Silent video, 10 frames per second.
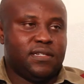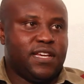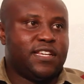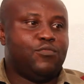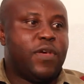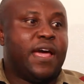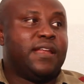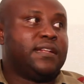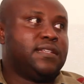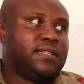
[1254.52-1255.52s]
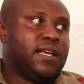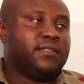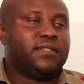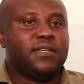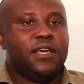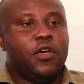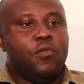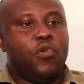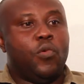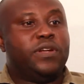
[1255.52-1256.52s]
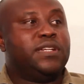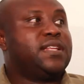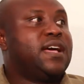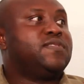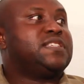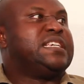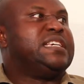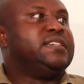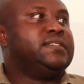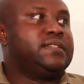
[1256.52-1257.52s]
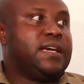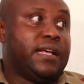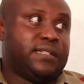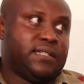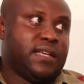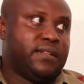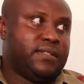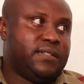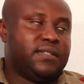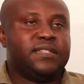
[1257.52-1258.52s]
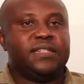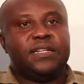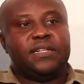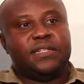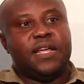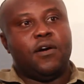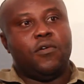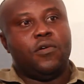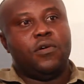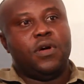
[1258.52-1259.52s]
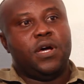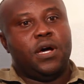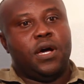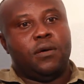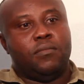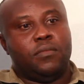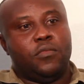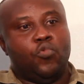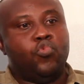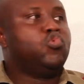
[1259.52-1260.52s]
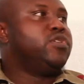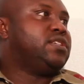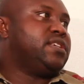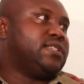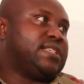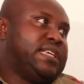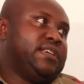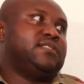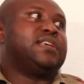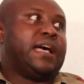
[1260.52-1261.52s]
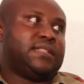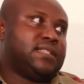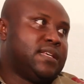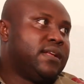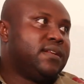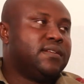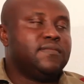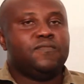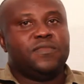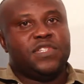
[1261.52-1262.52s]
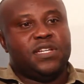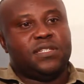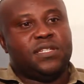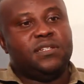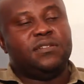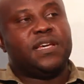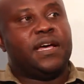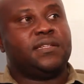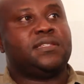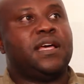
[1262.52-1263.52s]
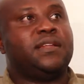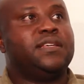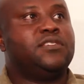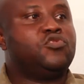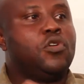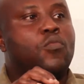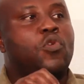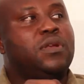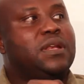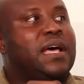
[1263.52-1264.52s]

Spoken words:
Yes, we had artisans, but we didn't have skilled artisans. Now, who is a skilled artisan? A skilled artisan is someone